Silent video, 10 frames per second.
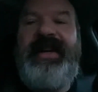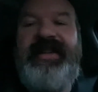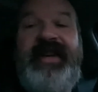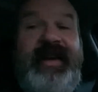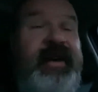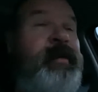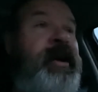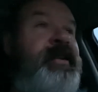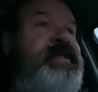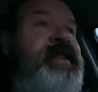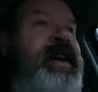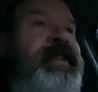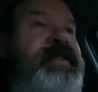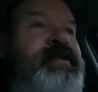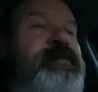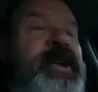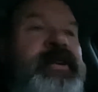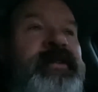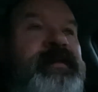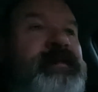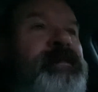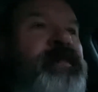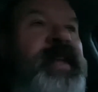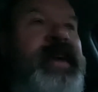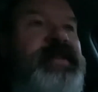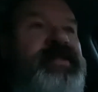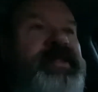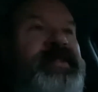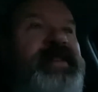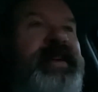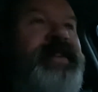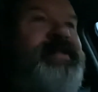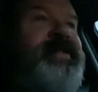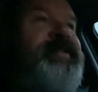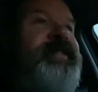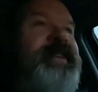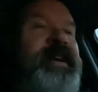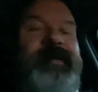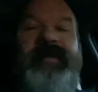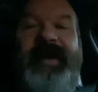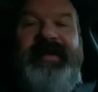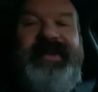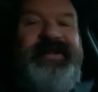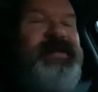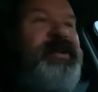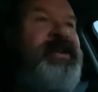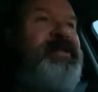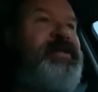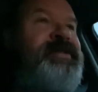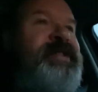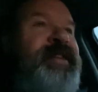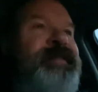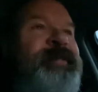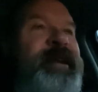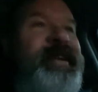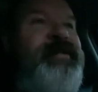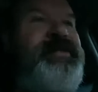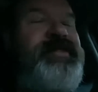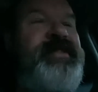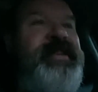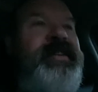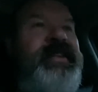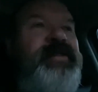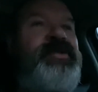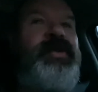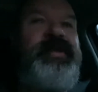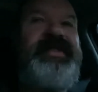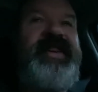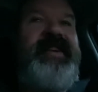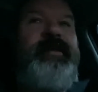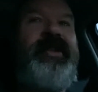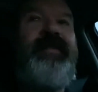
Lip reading: to check him out. He's got this beard that is just nuts. That's really cool stuff, man. That was cool to see him on the